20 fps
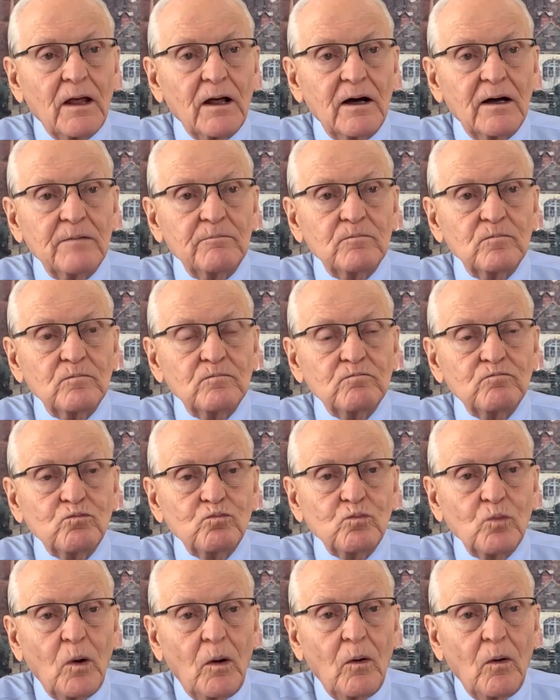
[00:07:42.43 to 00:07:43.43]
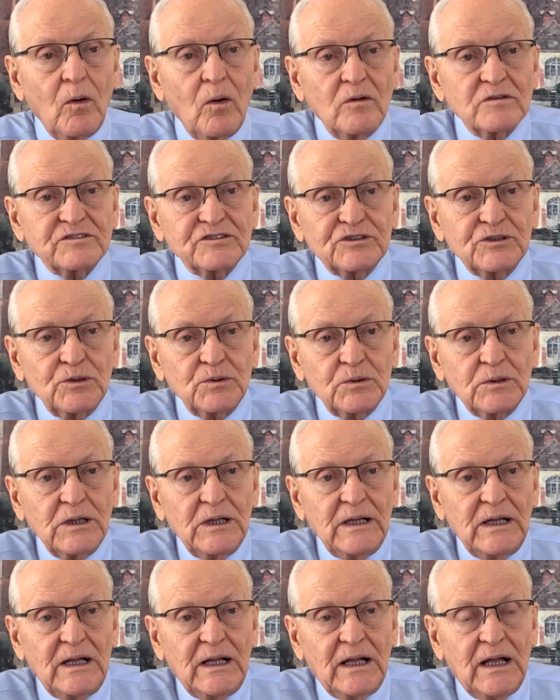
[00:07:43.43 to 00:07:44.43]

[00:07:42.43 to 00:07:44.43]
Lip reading: I'm also